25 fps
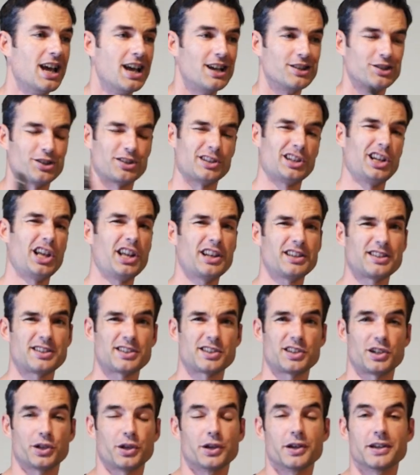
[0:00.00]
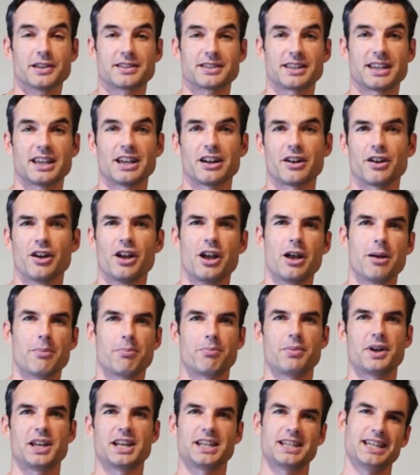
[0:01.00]
So there's a lot of slurs here,
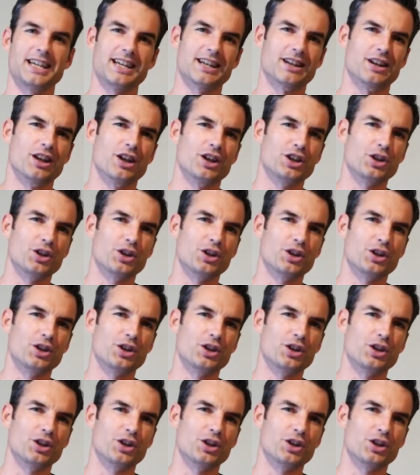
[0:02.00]
but again,